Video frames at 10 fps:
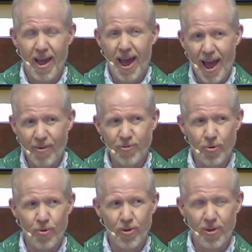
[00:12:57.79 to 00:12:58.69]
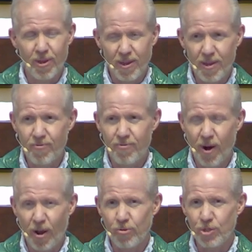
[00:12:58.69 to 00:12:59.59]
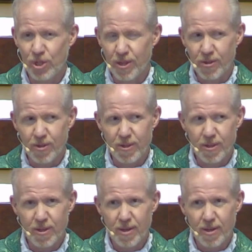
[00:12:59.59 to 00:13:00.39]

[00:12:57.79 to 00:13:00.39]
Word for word: after he followed Jesus,